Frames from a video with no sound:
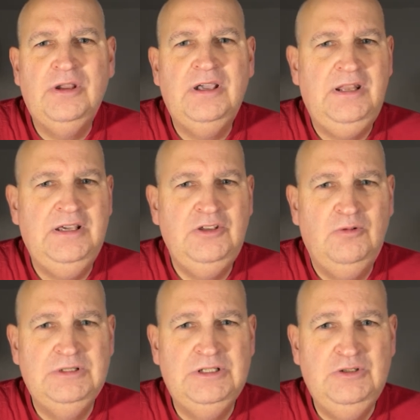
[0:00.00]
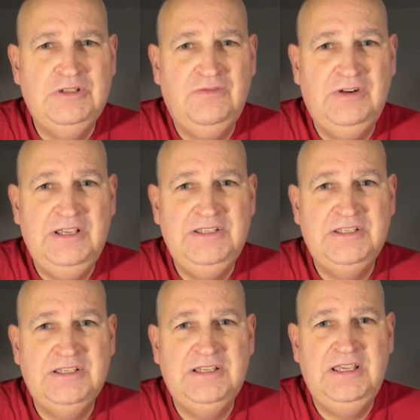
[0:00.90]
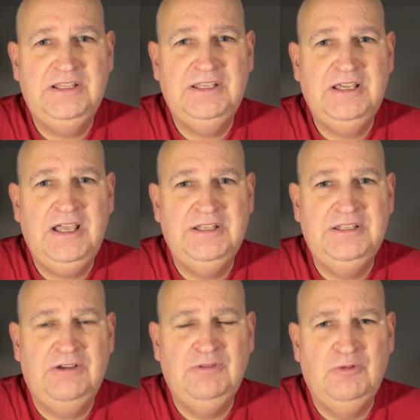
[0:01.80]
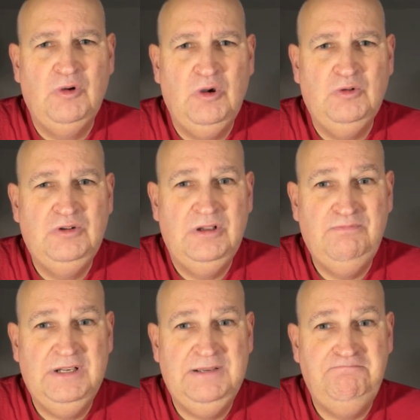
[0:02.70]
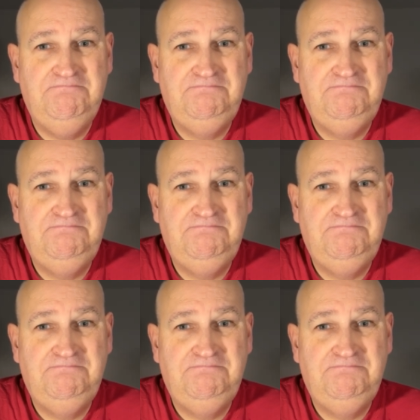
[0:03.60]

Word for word: And I don't want to use the phrase kick the can down the road, but